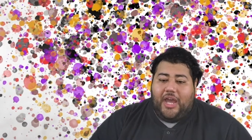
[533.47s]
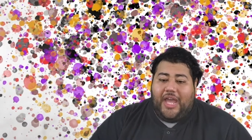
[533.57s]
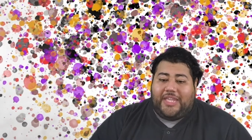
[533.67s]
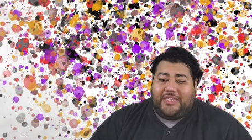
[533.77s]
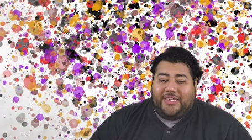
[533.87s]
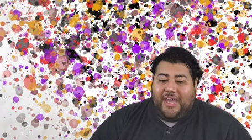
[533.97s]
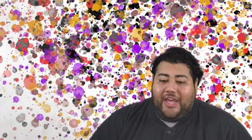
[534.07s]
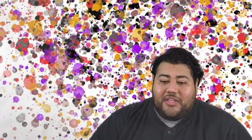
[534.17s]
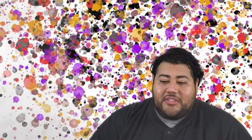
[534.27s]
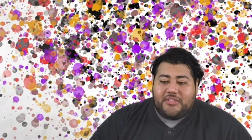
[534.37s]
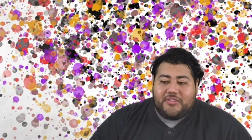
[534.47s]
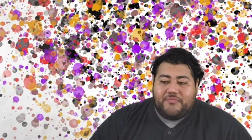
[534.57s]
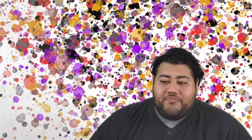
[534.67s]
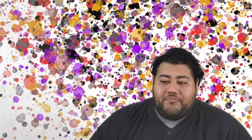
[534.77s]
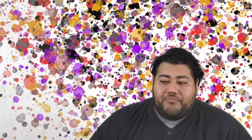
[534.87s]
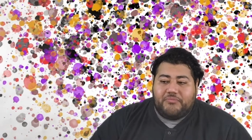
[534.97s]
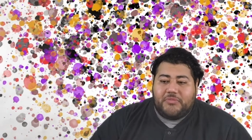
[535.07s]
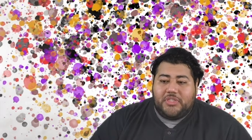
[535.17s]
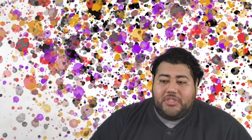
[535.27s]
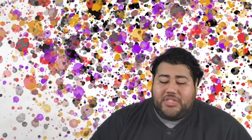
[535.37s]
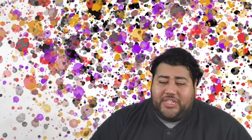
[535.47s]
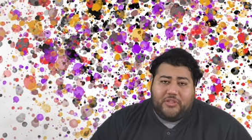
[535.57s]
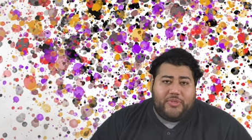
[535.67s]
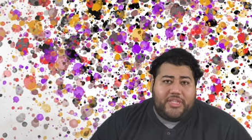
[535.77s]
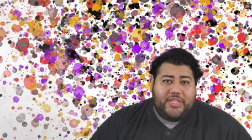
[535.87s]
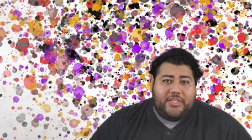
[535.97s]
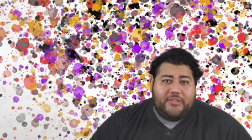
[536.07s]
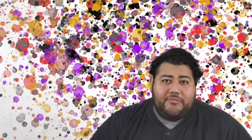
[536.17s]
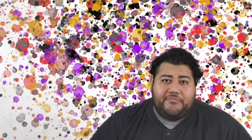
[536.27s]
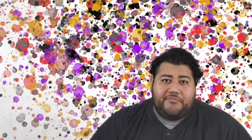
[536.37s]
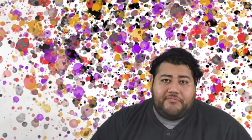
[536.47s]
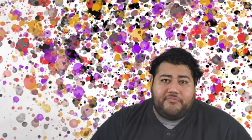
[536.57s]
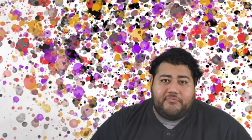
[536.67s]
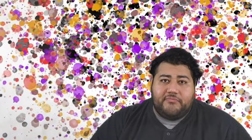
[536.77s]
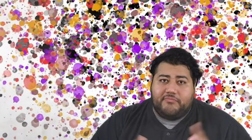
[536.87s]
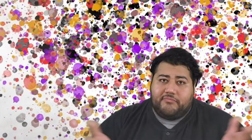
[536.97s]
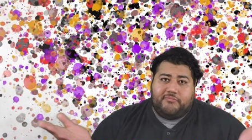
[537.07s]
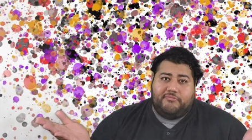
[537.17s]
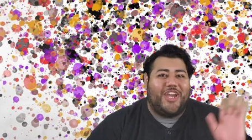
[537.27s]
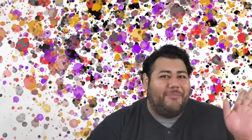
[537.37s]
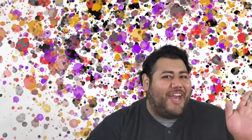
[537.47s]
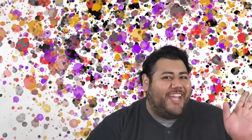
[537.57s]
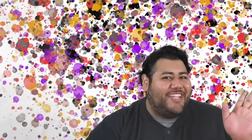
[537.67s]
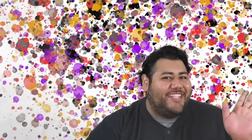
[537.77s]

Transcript: I guess deal with it. Okay, bye!